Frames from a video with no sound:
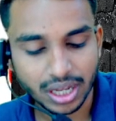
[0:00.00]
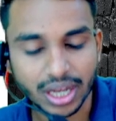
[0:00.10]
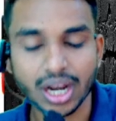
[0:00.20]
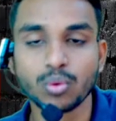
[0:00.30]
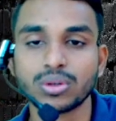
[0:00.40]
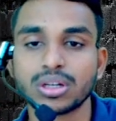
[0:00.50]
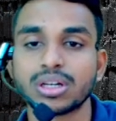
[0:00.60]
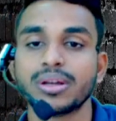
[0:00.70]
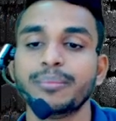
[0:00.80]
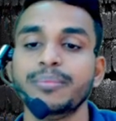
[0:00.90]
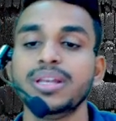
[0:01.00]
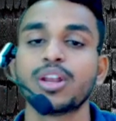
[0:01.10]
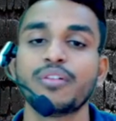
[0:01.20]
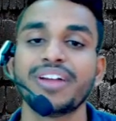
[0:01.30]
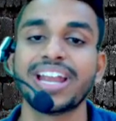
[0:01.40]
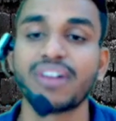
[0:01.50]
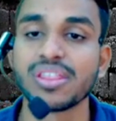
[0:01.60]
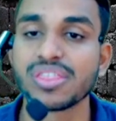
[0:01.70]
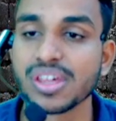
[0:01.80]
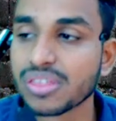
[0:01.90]
around million of
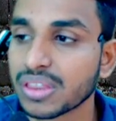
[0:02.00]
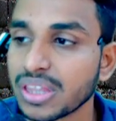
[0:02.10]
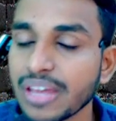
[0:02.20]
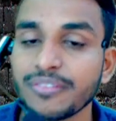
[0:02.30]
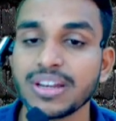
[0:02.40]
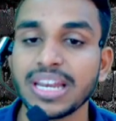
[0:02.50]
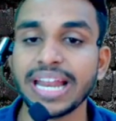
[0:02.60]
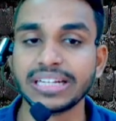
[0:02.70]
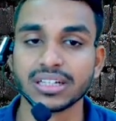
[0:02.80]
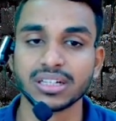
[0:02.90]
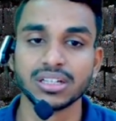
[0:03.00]
advances they have lent.